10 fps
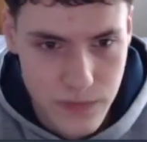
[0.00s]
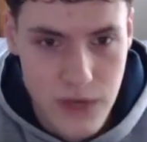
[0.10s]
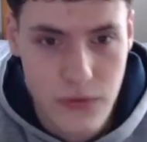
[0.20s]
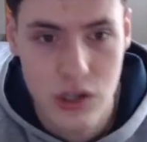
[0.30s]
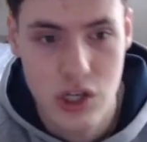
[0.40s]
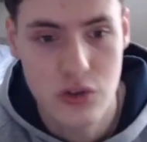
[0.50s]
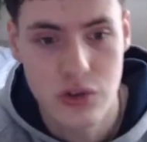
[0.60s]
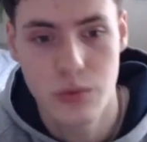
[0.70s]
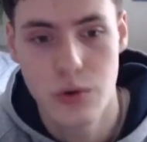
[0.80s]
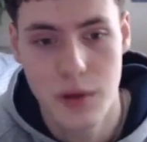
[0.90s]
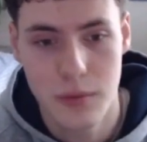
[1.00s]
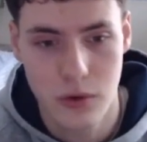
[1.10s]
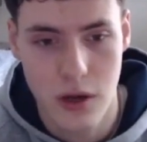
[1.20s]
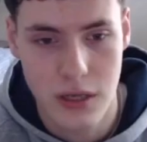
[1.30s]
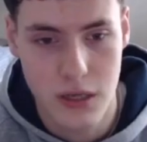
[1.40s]
if I change the wallpaper
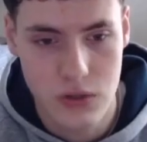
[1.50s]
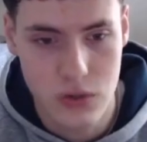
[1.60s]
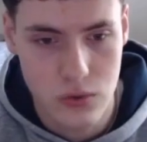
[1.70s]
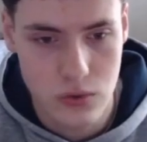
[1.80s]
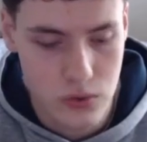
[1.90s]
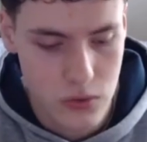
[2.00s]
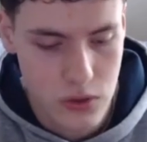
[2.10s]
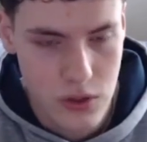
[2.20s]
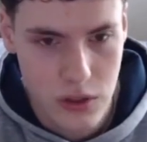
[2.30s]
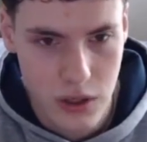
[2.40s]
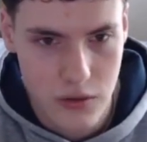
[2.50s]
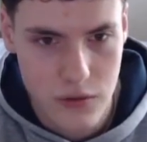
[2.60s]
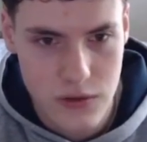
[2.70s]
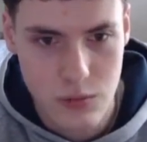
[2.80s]
right now to, I don't know, this